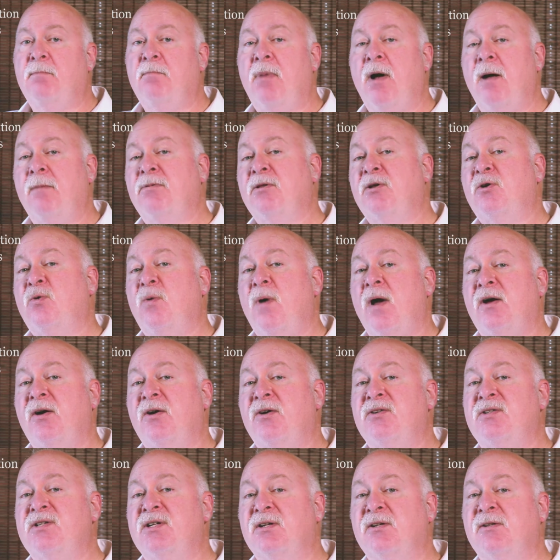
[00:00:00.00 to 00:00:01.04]
Public
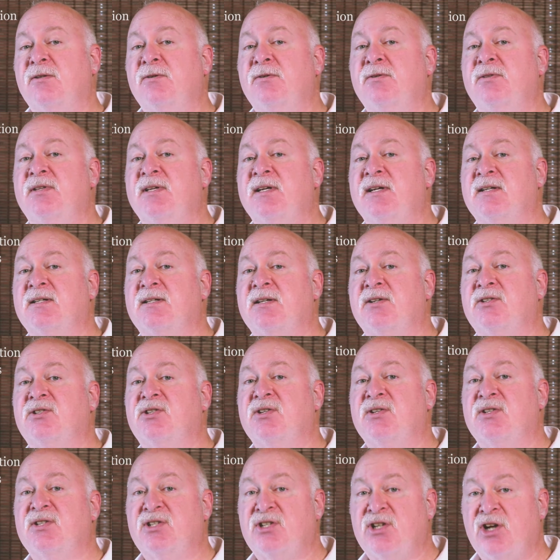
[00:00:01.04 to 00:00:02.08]
records include things such
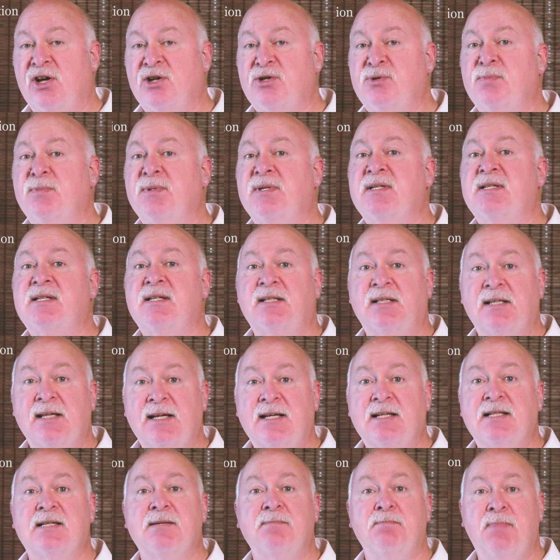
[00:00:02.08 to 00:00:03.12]
as judgments,
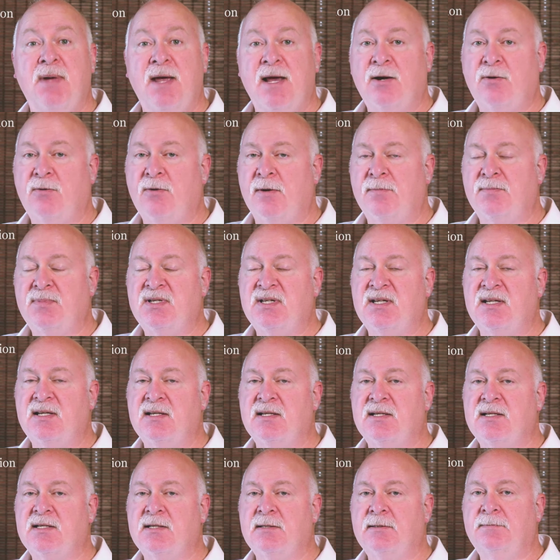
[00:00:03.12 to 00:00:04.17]
liens, and
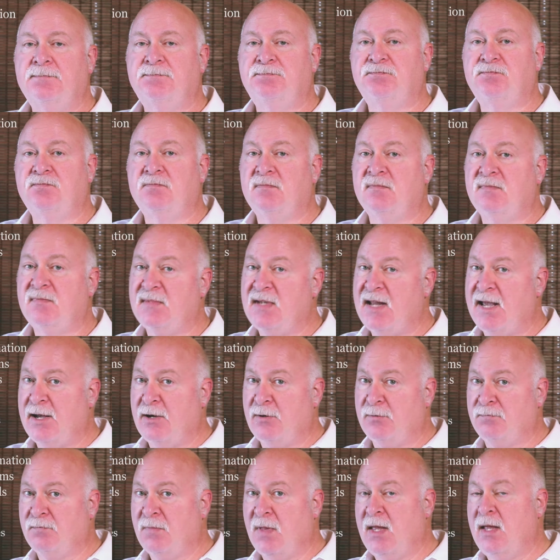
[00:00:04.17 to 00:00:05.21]
bankruptcies.
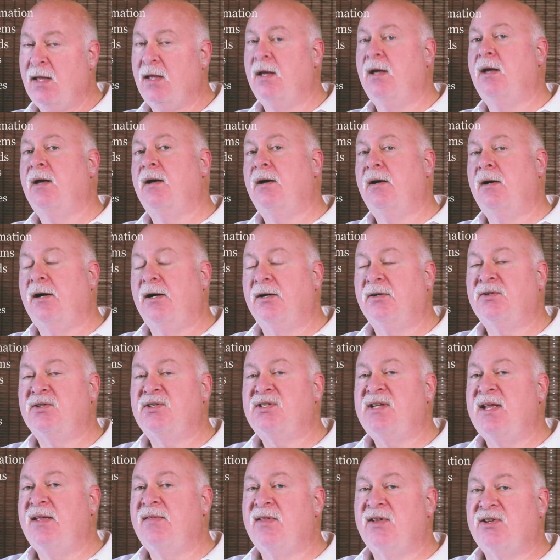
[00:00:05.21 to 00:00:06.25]
Now,
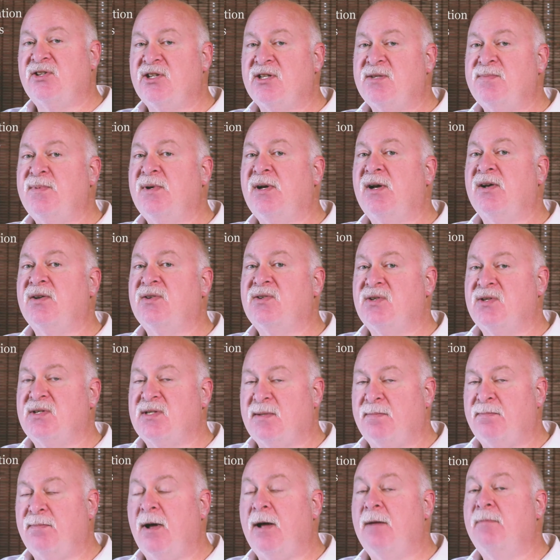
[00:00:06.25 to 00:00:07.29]
understand that just because there's
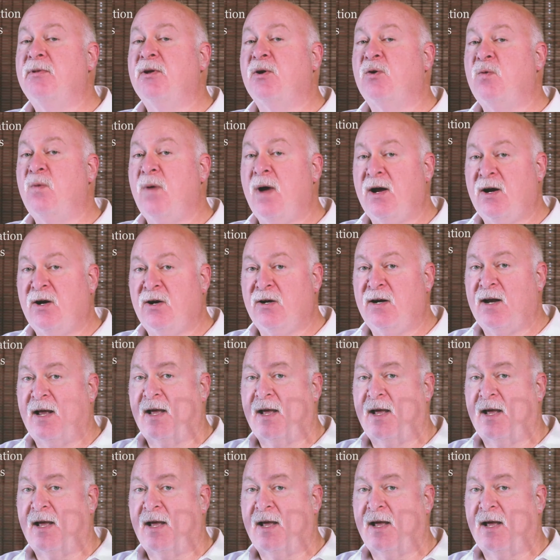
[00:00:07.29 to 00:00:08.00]
a public record